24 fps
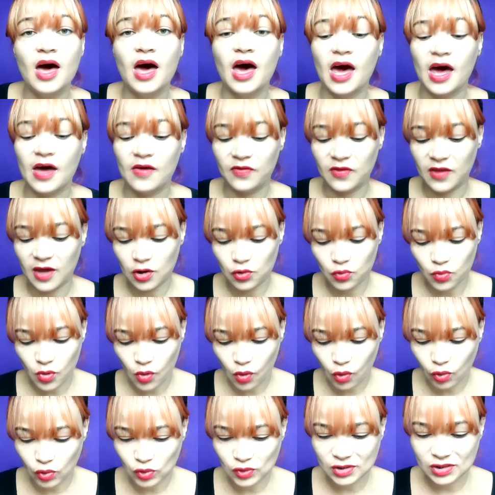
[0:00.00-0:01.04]
and then we
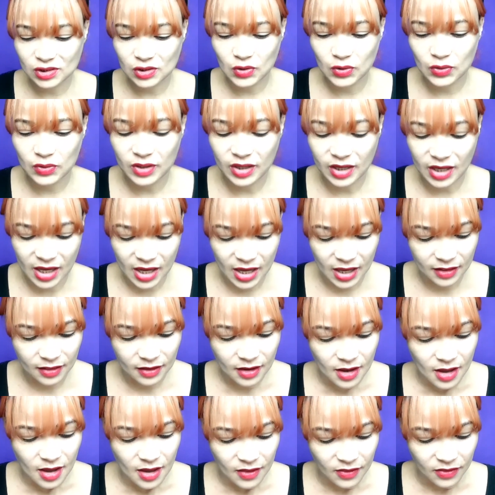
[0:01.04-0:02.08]
also get
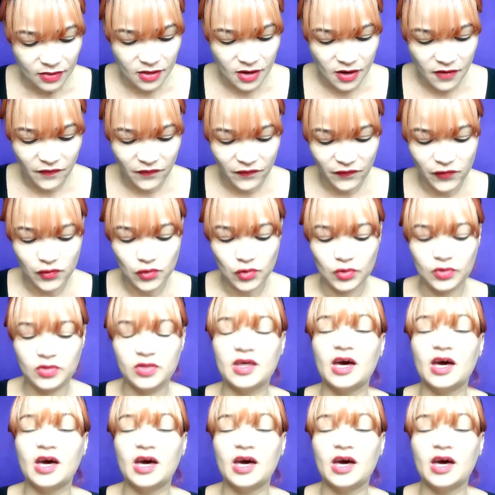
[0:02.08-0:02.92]
the fruit